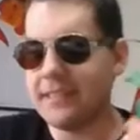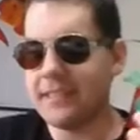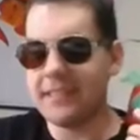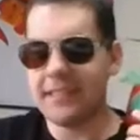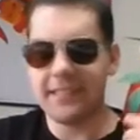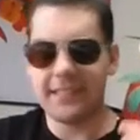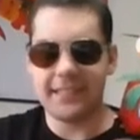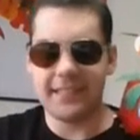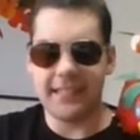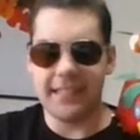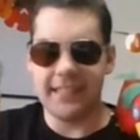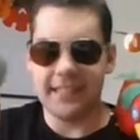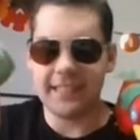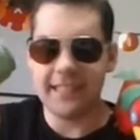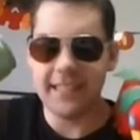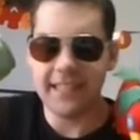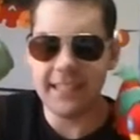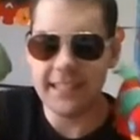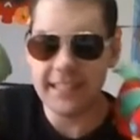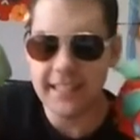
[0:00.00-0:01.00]
It's it's
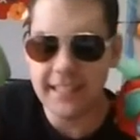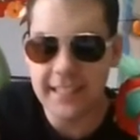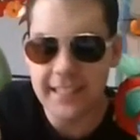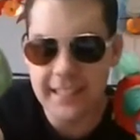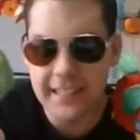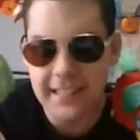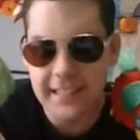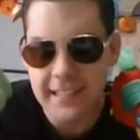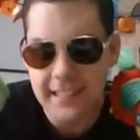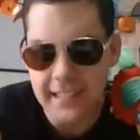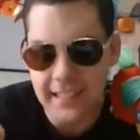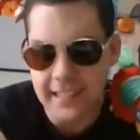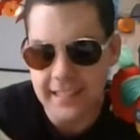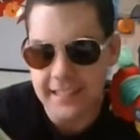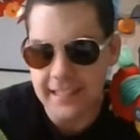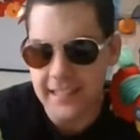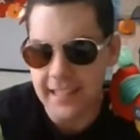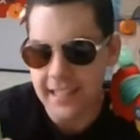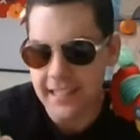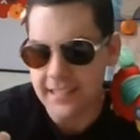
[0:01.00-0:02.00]
in
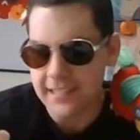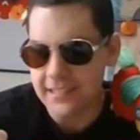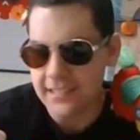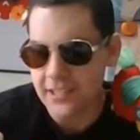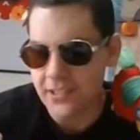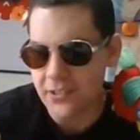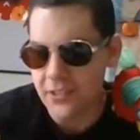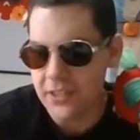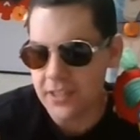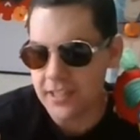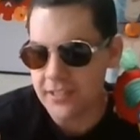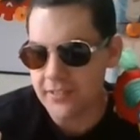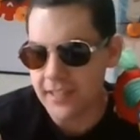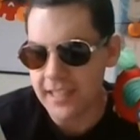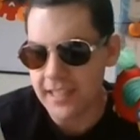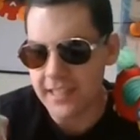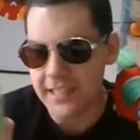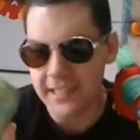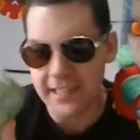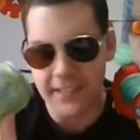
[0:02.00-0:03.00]
katakana, so
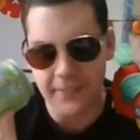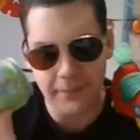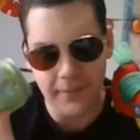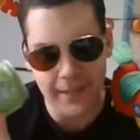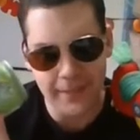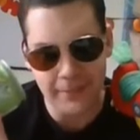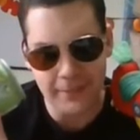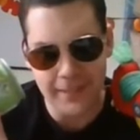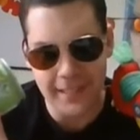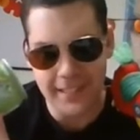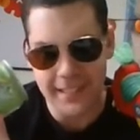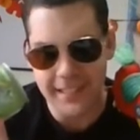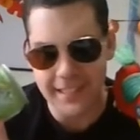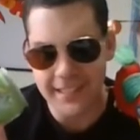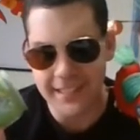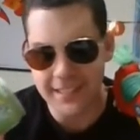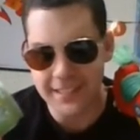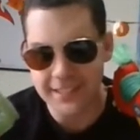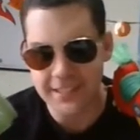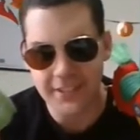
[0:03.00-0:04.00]
theoretically it might be in
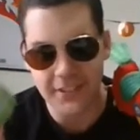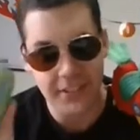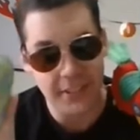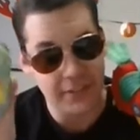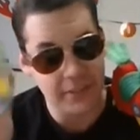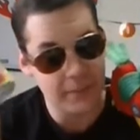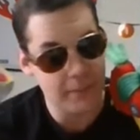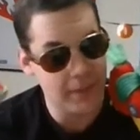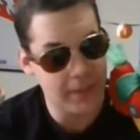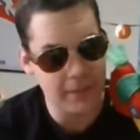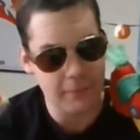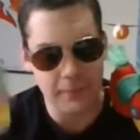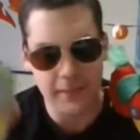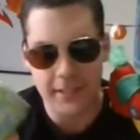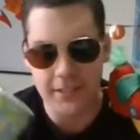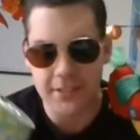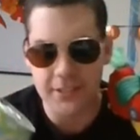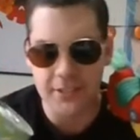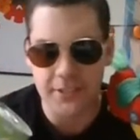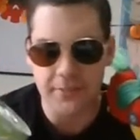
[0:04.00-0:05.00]
English, although it might be
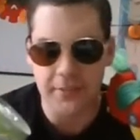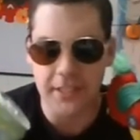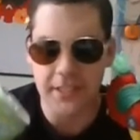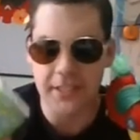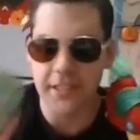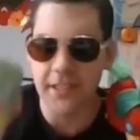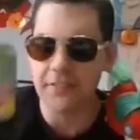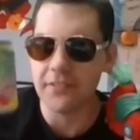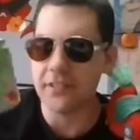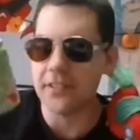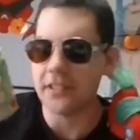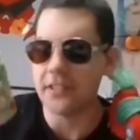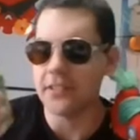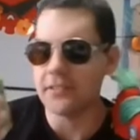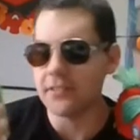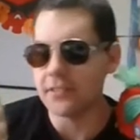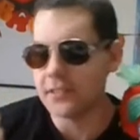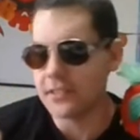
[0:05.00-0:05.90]
in German. You never know.